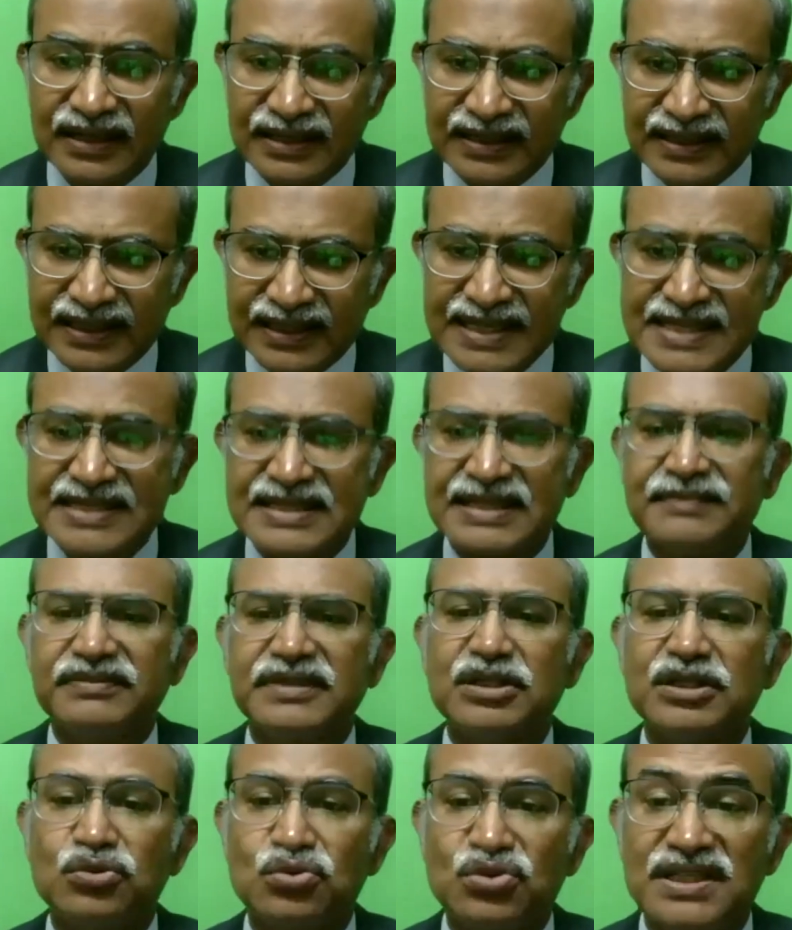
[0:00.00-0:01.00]
teach them
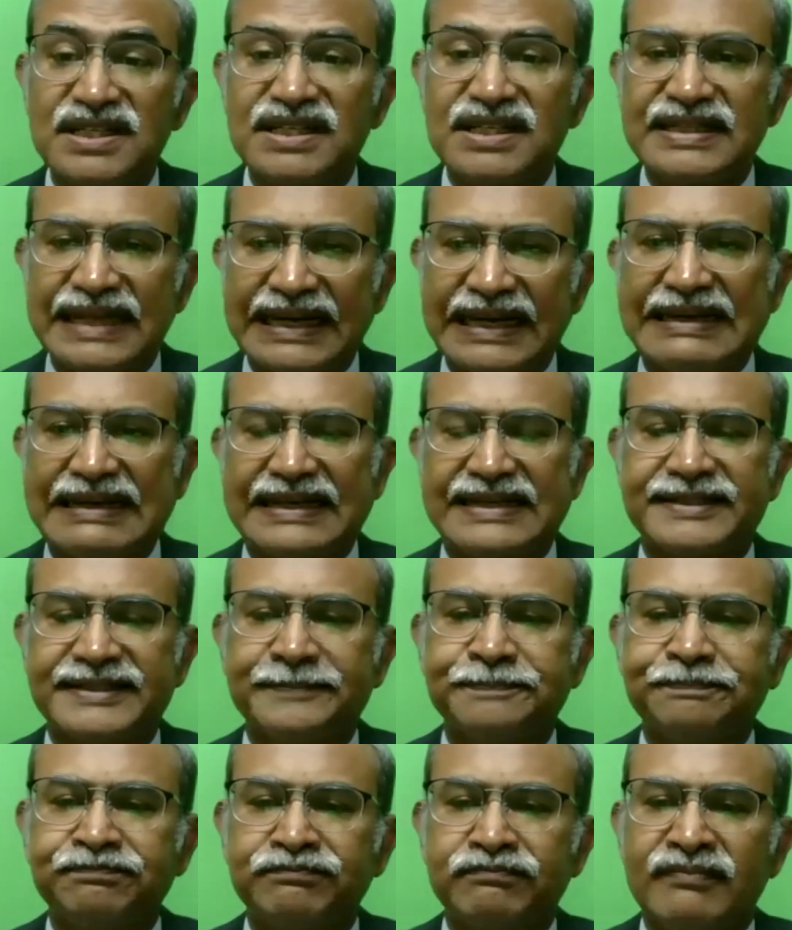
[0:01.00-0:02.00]
the suturing techniques.
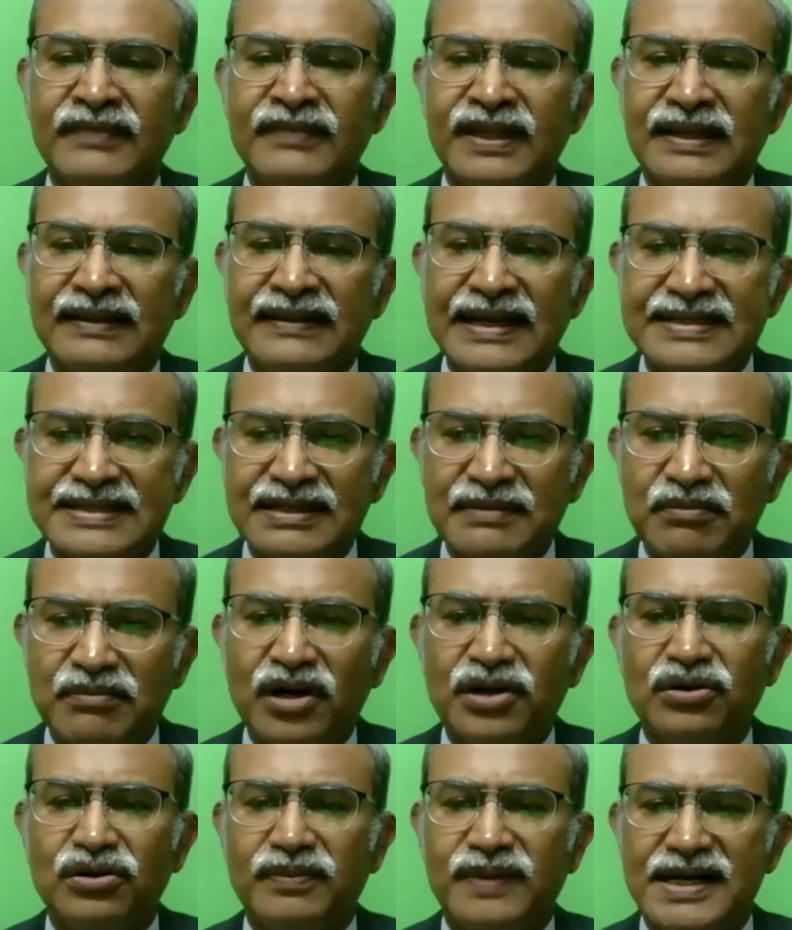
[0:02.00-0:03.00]
That's a
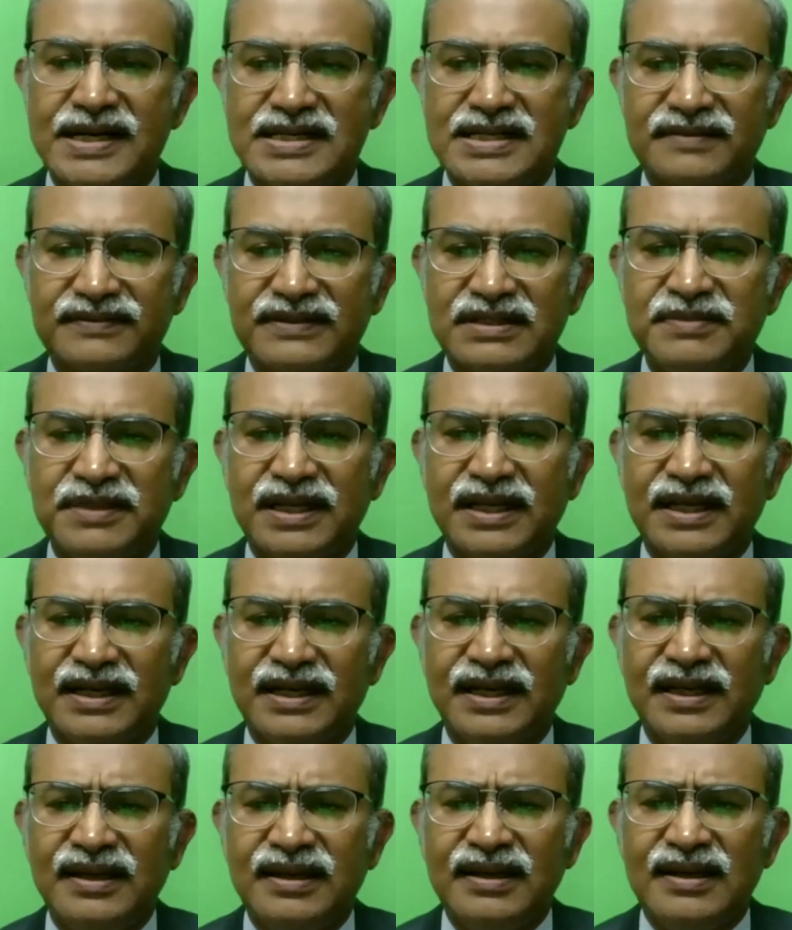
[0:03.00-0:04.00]
module by itself.
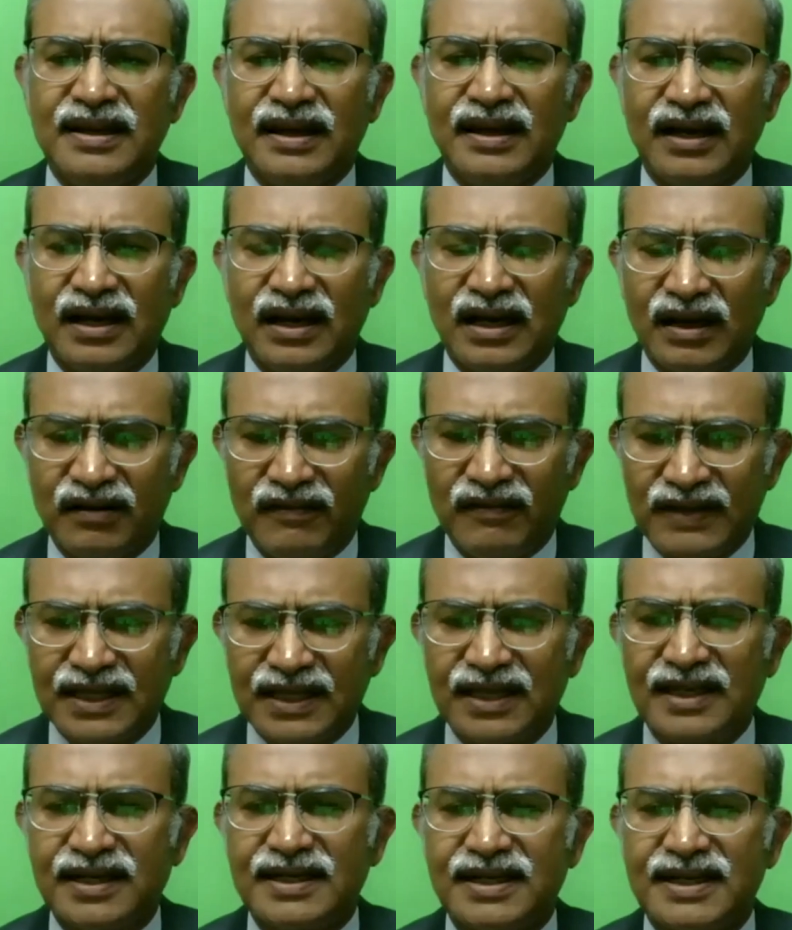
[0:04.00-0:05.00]
Similarly,
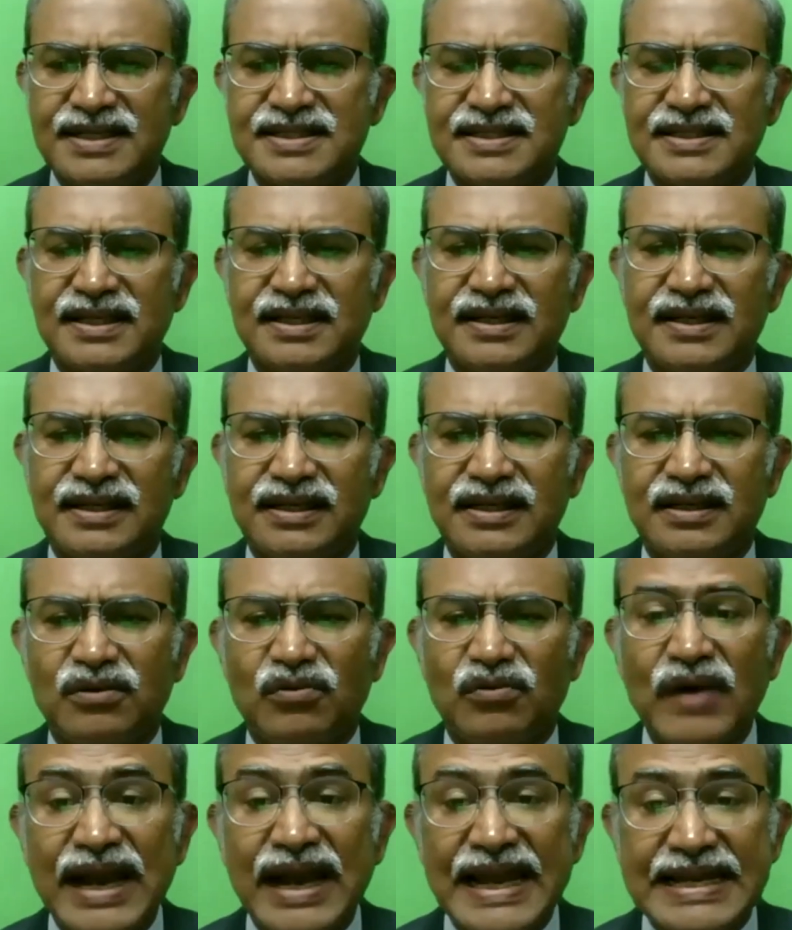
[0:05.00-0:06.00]
whether it is
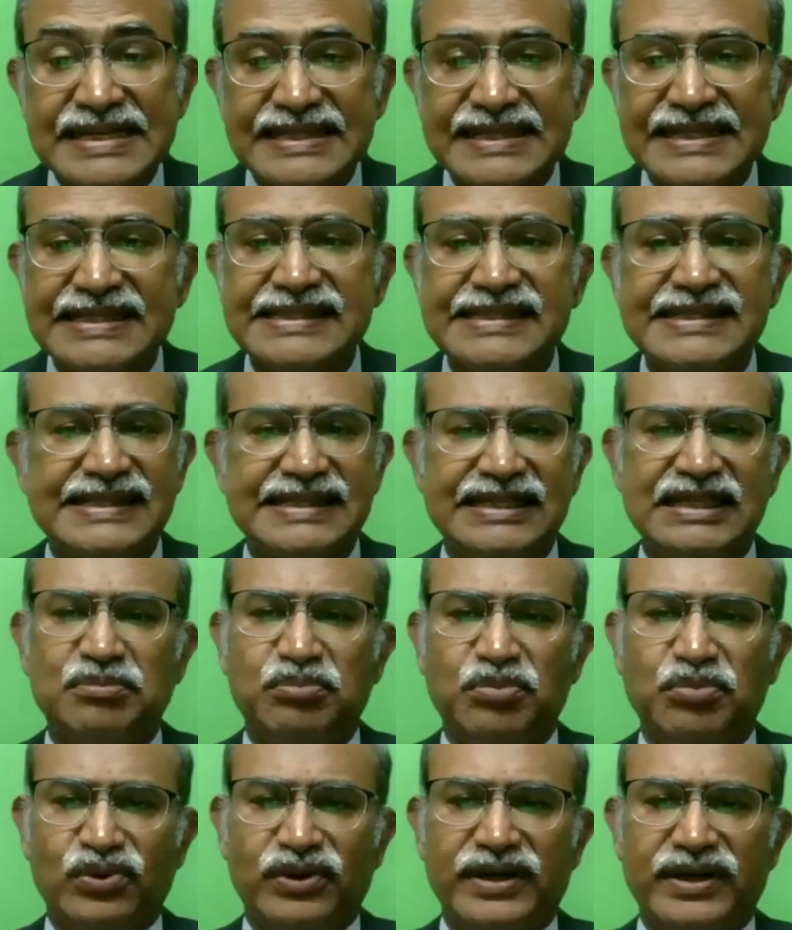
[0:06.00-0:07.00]
wire skills is another
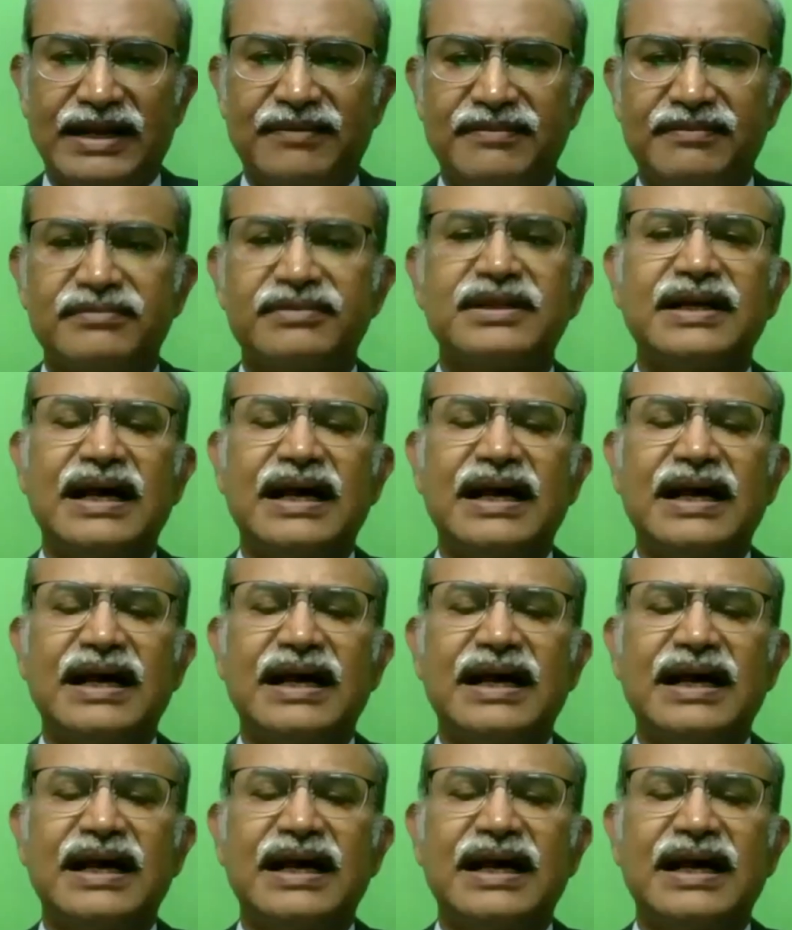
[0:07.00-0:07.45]
program.